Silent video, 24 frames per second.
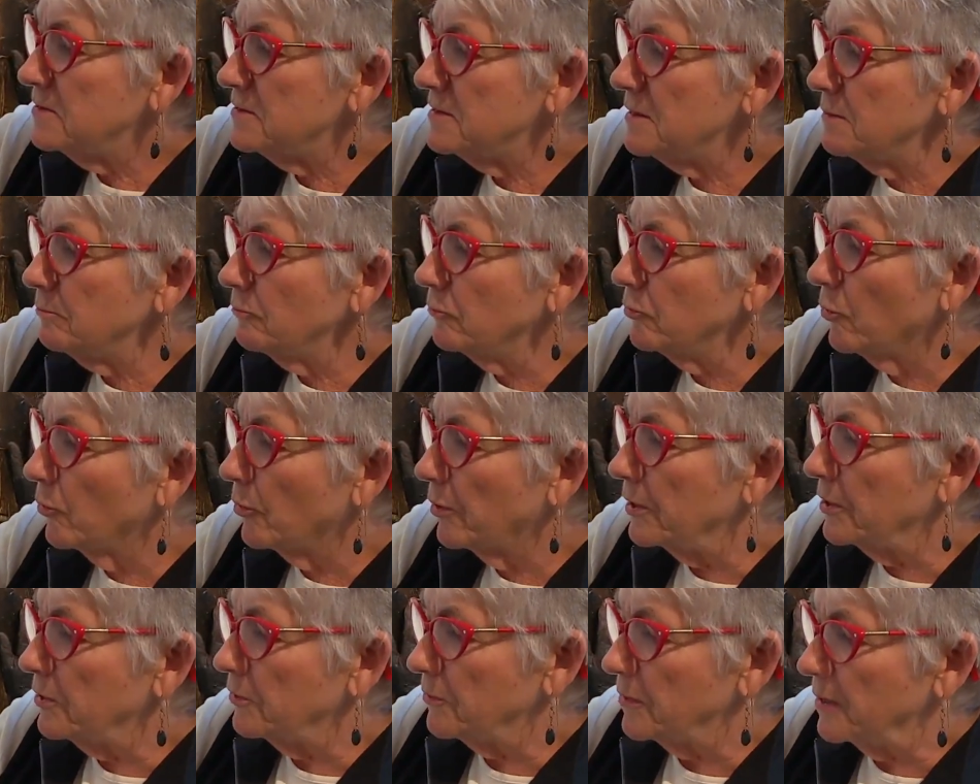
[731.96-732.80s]
is
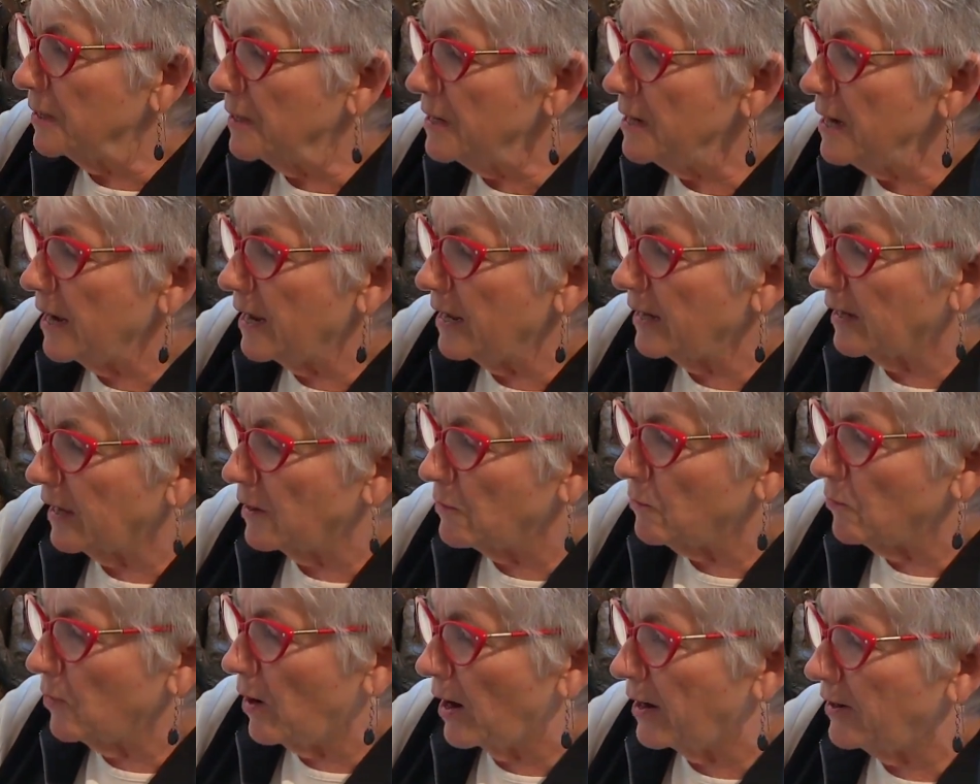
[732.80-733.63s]
embroidery, and
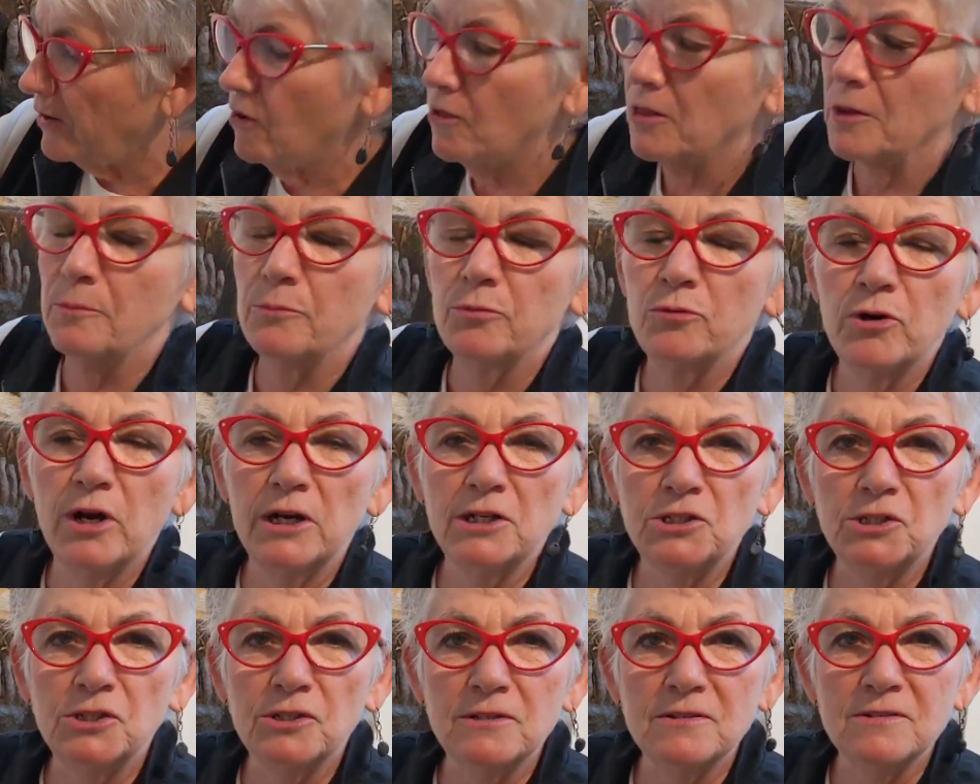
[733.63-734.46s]
I call it
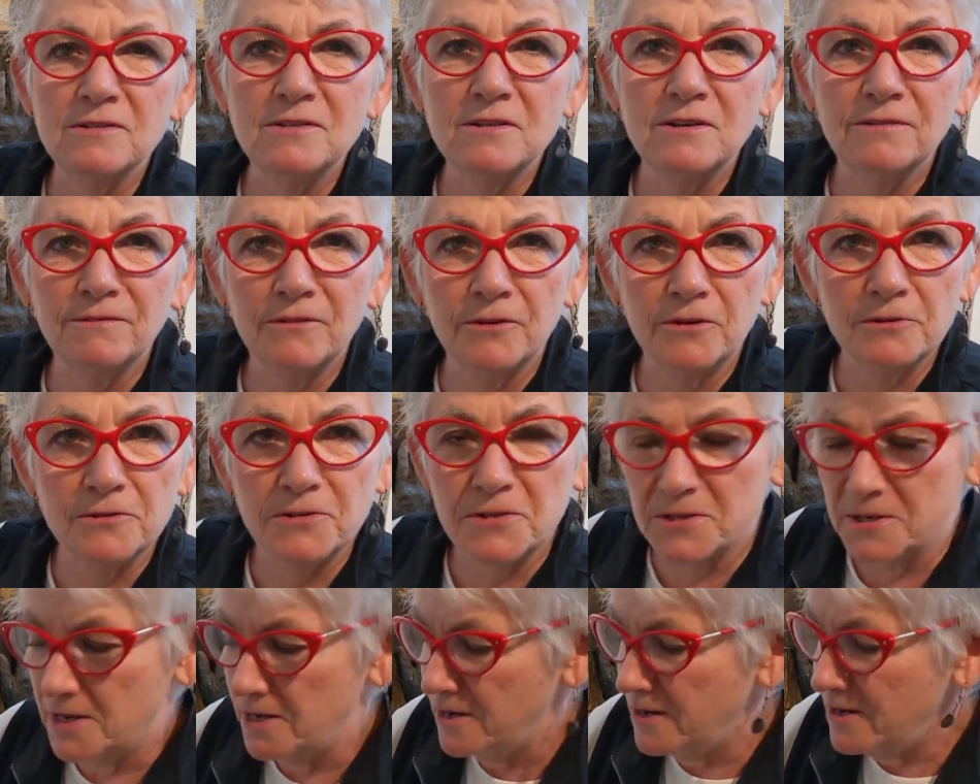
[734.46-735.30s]
Precious
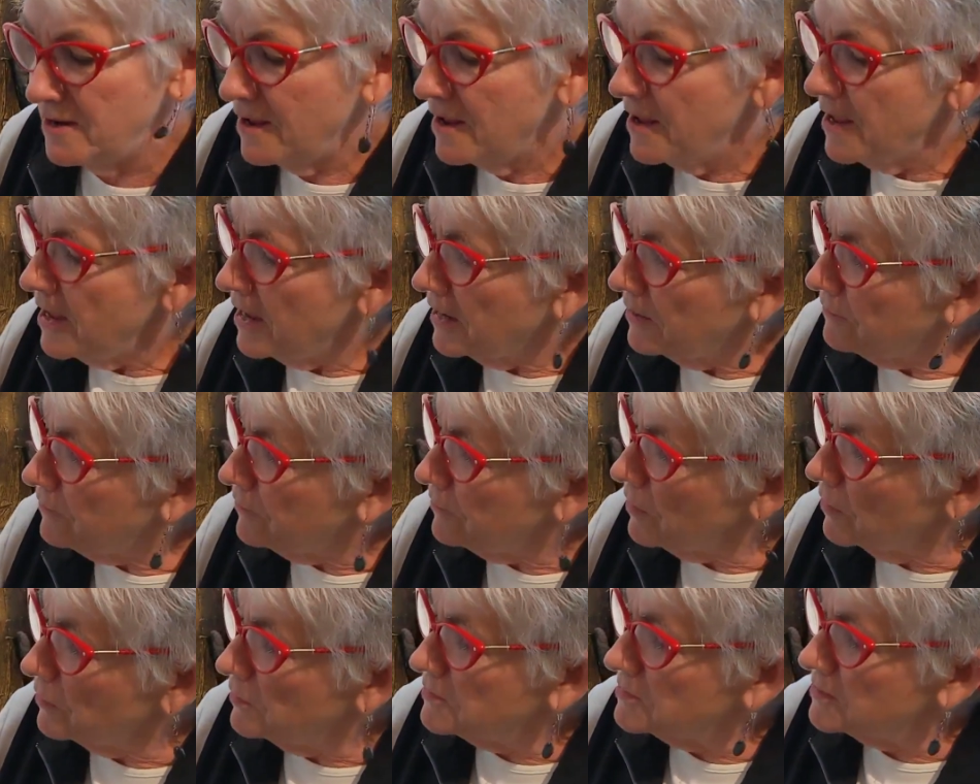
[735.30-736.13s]
Diversity. And if you
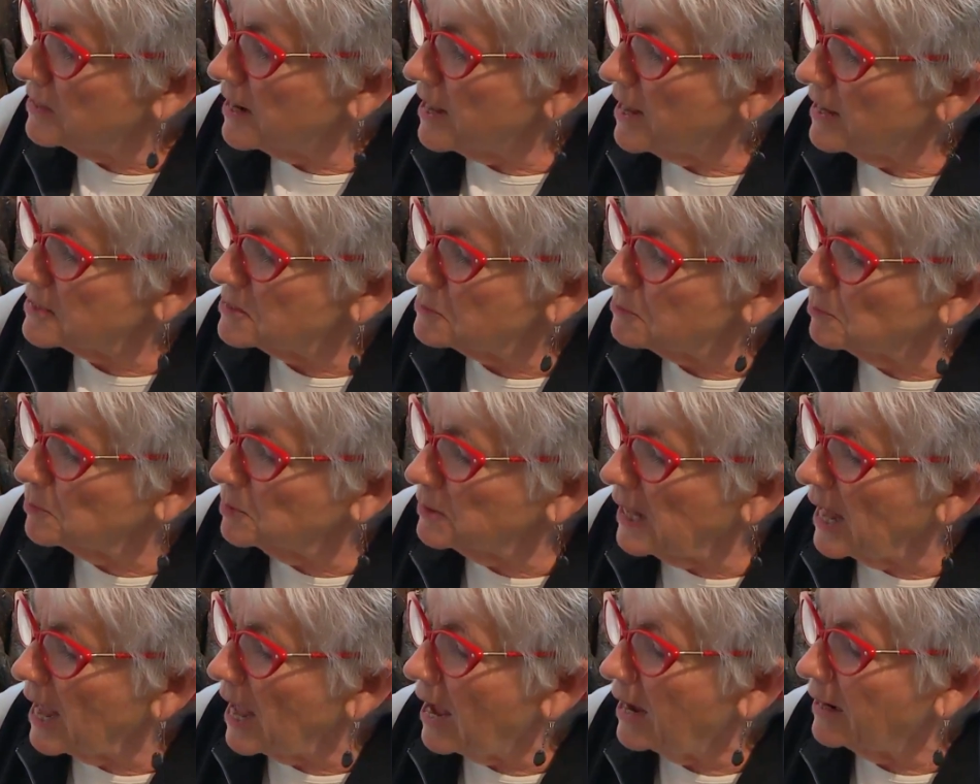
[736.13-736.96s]
notice, it has
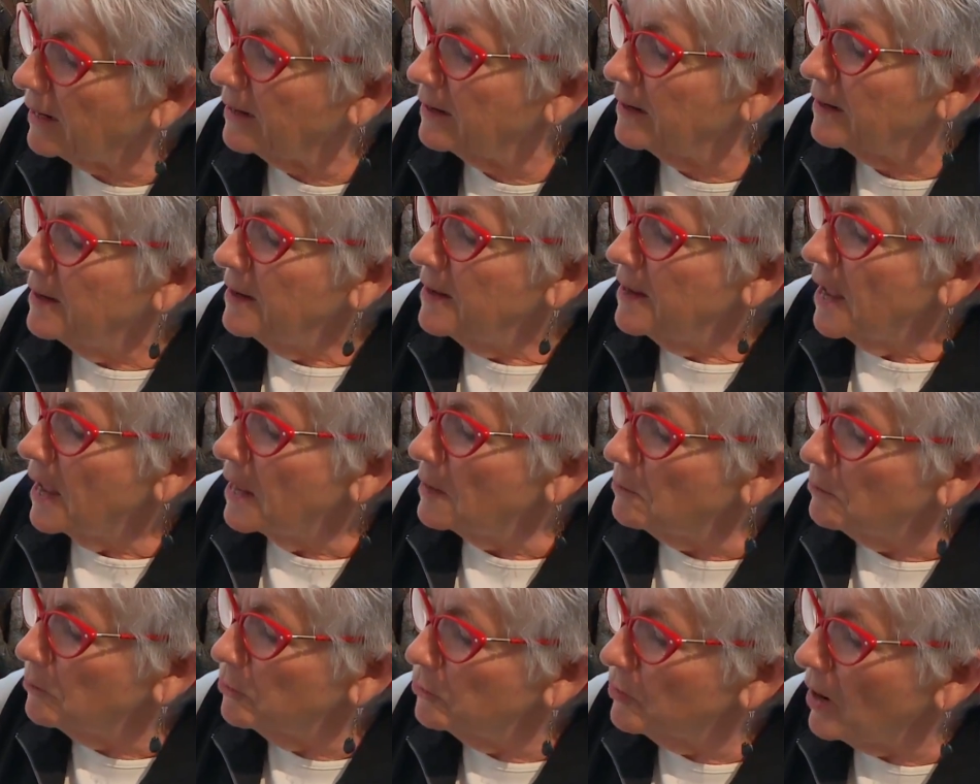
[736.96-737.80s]
black
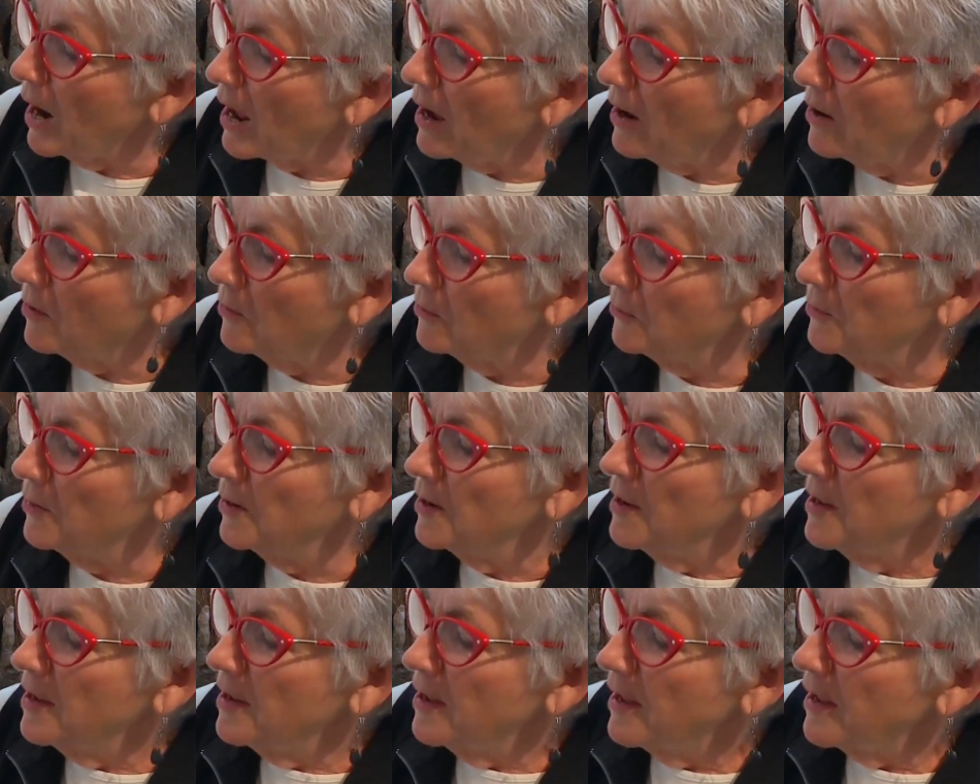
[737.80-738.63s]
and
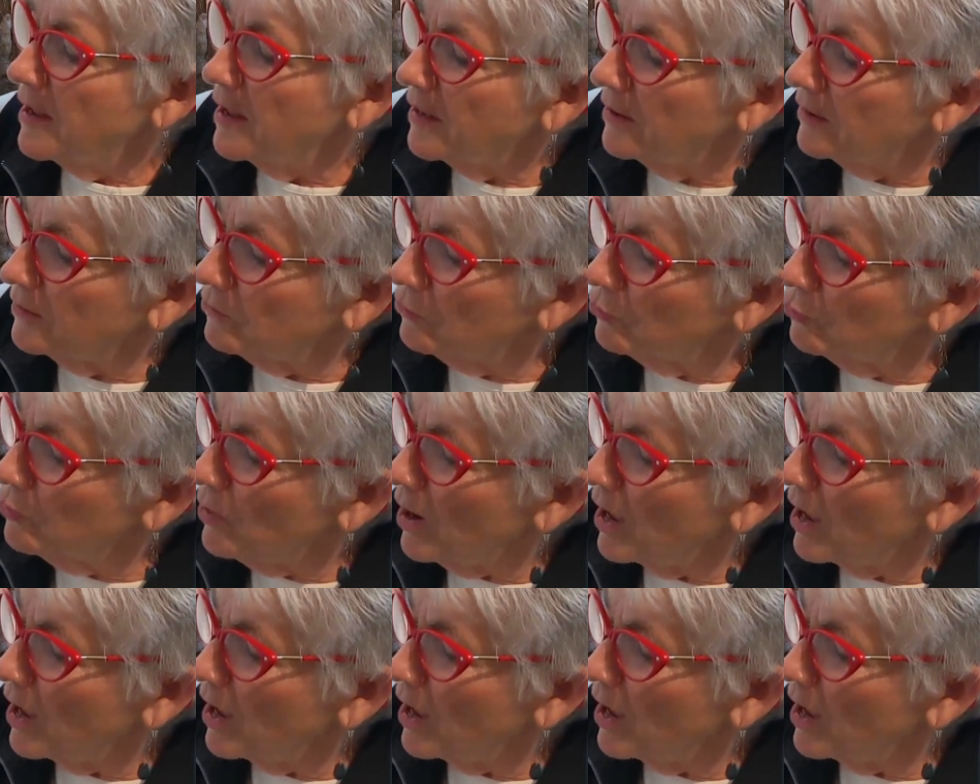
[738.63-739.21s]
brown and